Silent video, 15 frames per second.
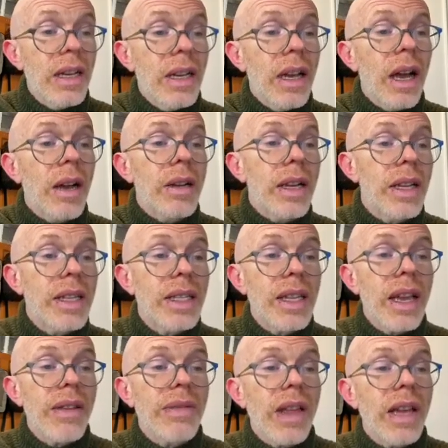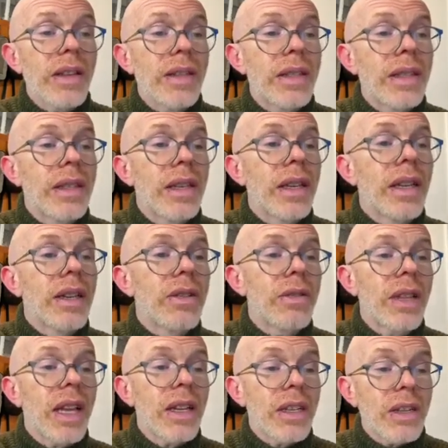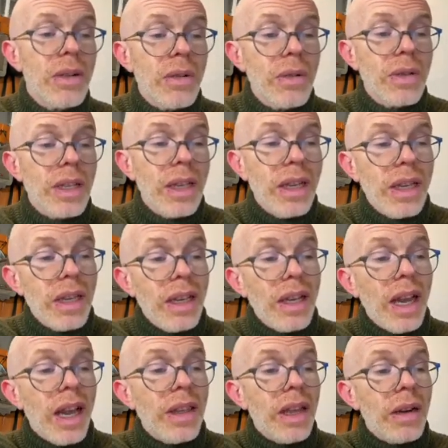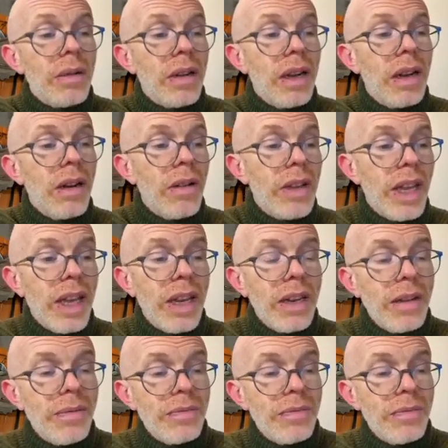I'm going to save those credentials, and then I'm going to log in.